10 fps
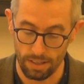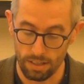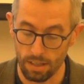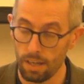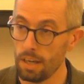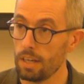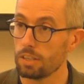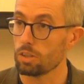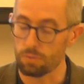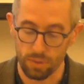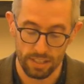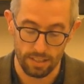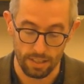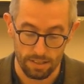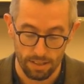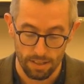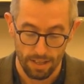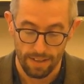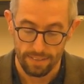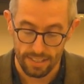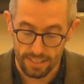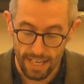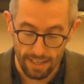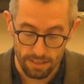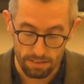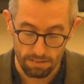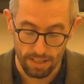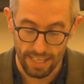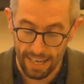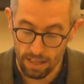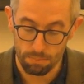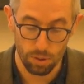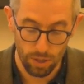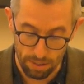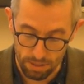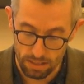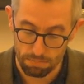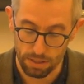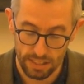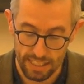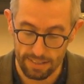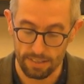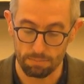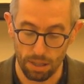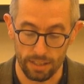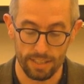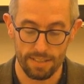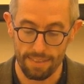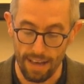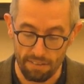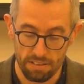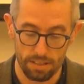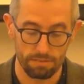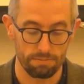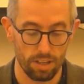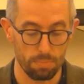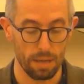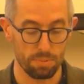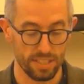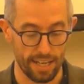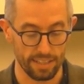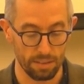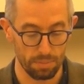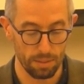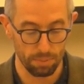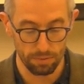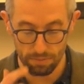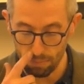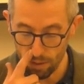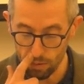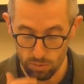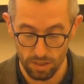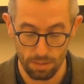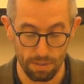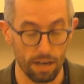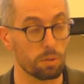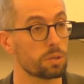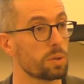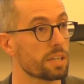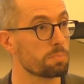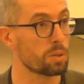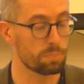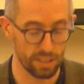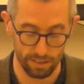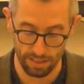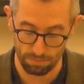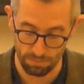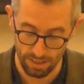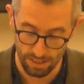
right? So for instance, the state can prohibit, police, and punish theft, thereby protecting people from those with the power to expropriate them.